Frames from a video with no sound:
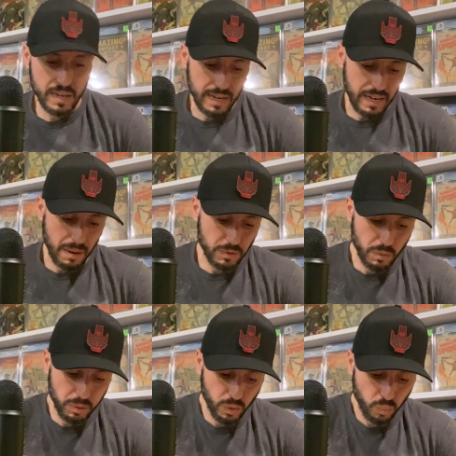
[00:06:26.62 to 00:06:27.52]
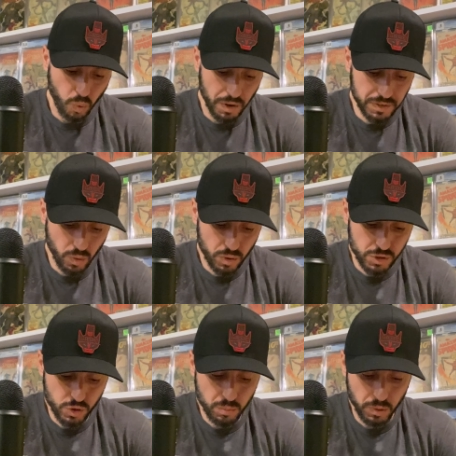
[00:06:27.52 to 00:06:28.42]
and I'm going to pull one or
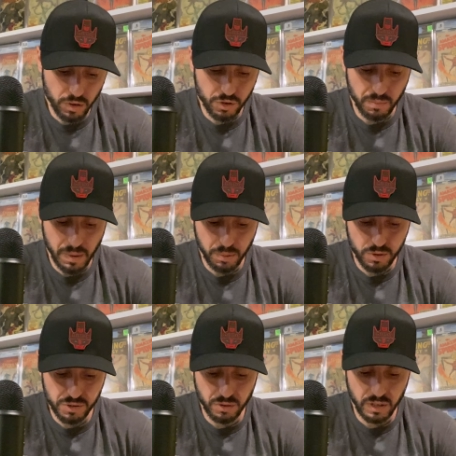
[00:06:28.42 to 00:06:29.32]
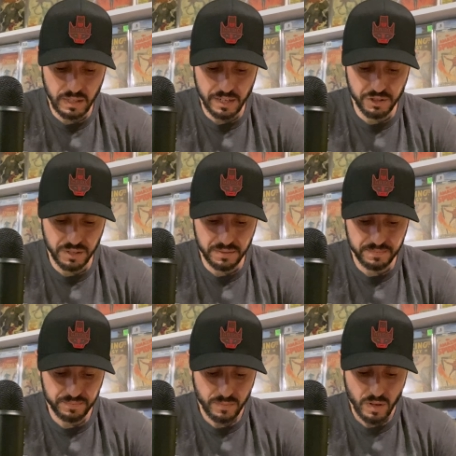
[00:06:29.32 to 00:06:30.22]
two books from my personal collection.
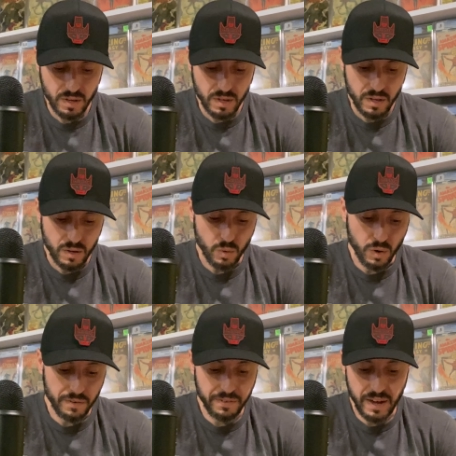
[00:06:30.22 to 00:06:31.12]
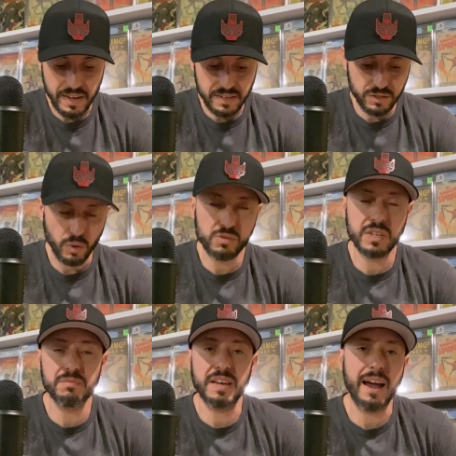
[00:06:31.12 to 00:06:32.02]
Or if I don't
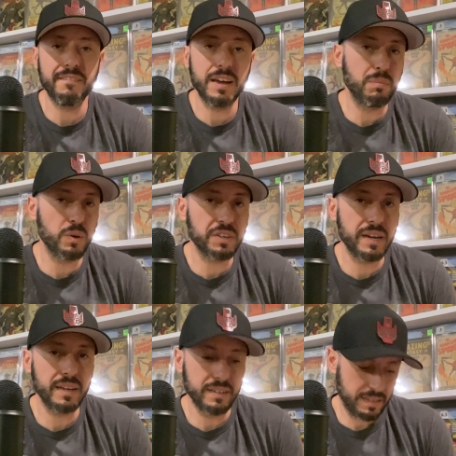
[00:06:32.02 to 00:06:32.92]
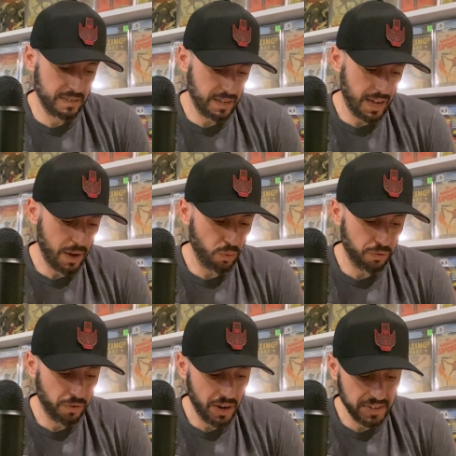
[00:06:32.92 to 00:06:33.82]
seem to have that book yet, I will
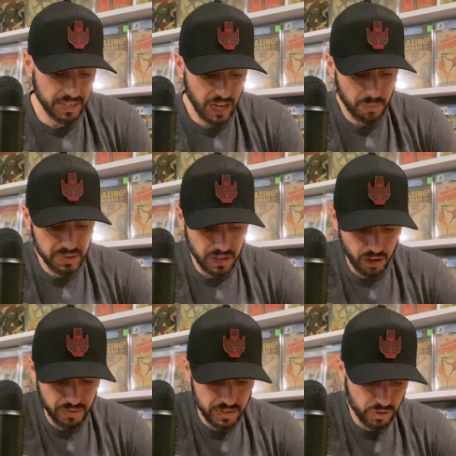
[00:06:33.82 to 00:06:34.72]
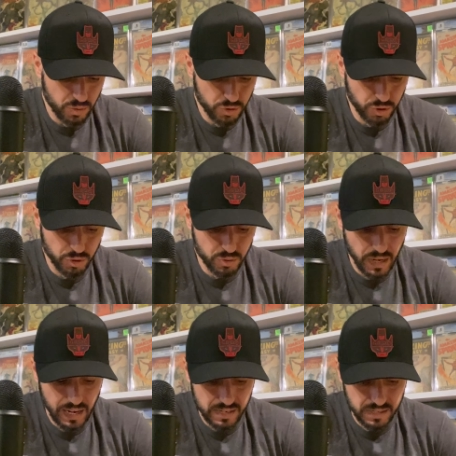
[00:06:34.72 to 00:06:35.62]
find a copy of it to show you
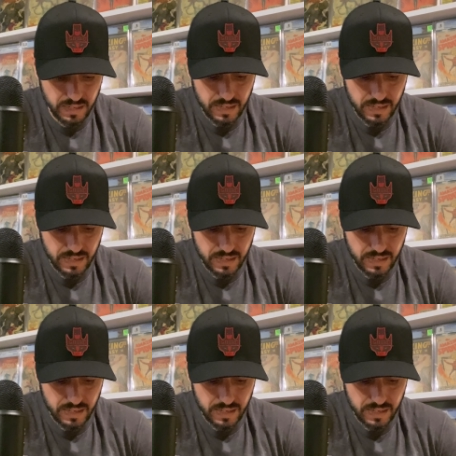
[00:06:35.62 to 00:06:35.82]
guys.